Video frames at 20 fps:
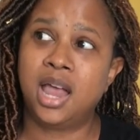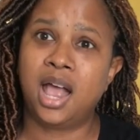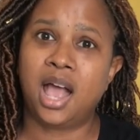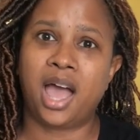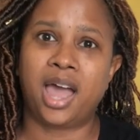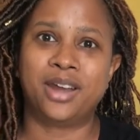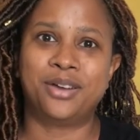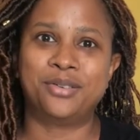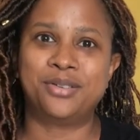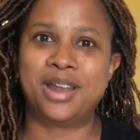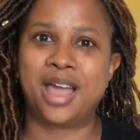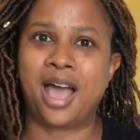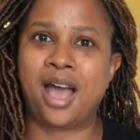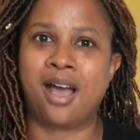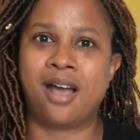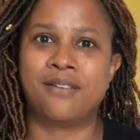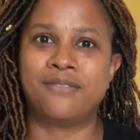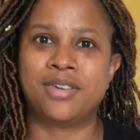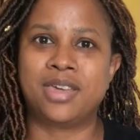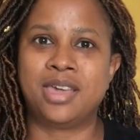I don't
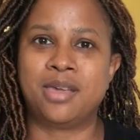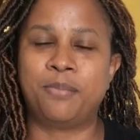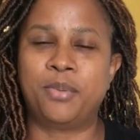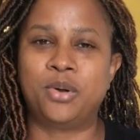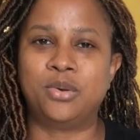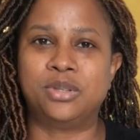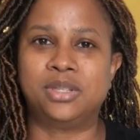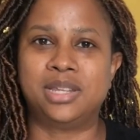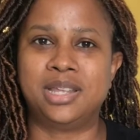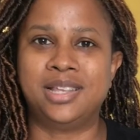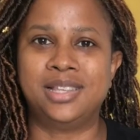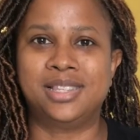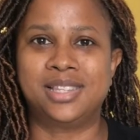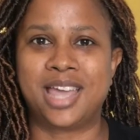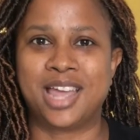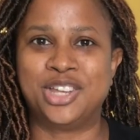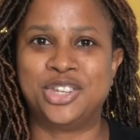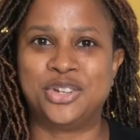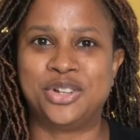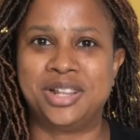have a posting
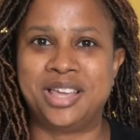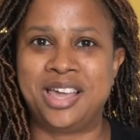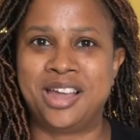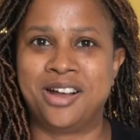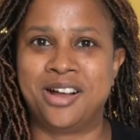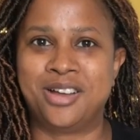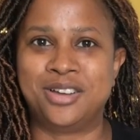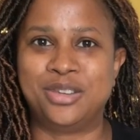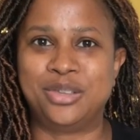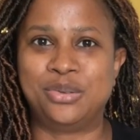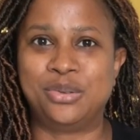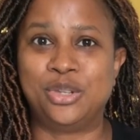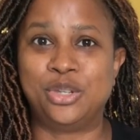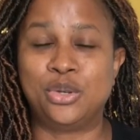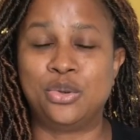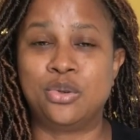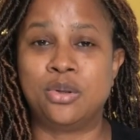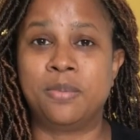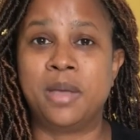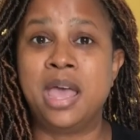schedule here on
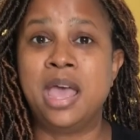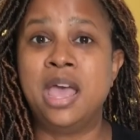YouTube.